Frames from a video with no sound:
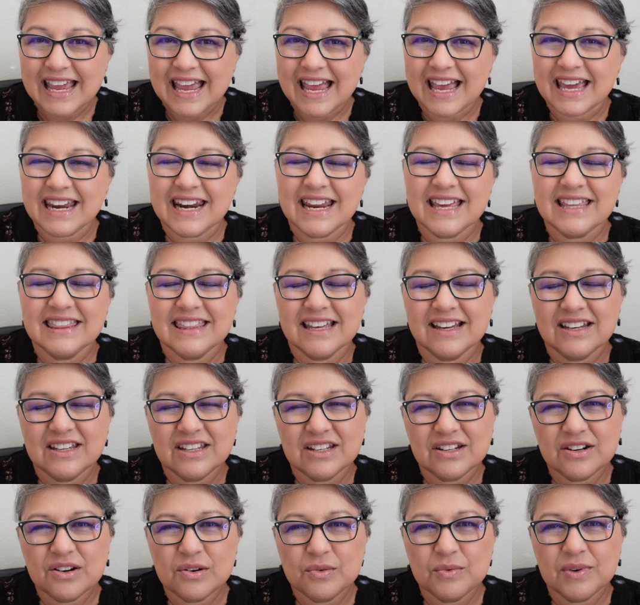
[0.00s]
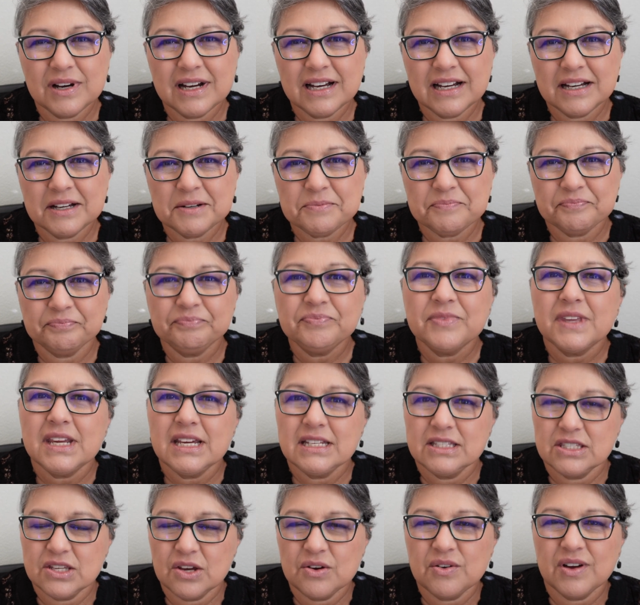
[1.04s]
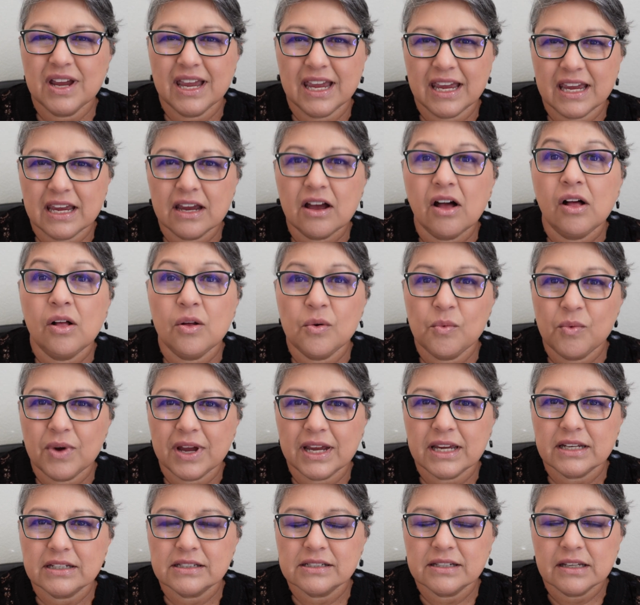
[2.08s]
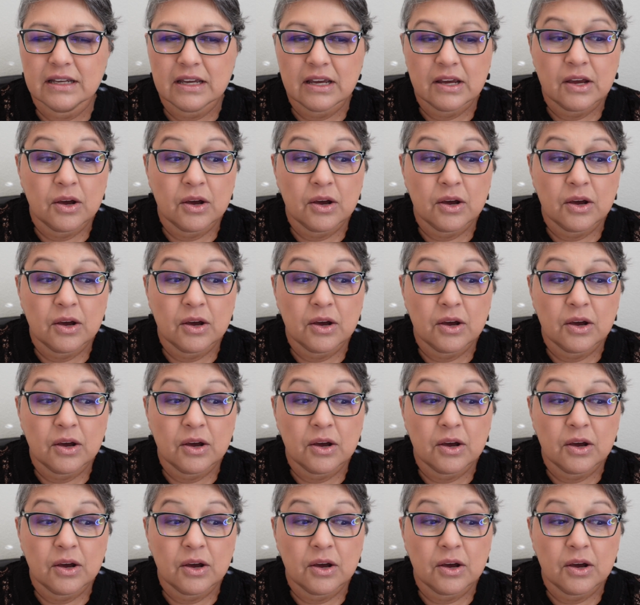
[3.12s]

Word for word: And I thought, you know what? It's okay, I'll wait.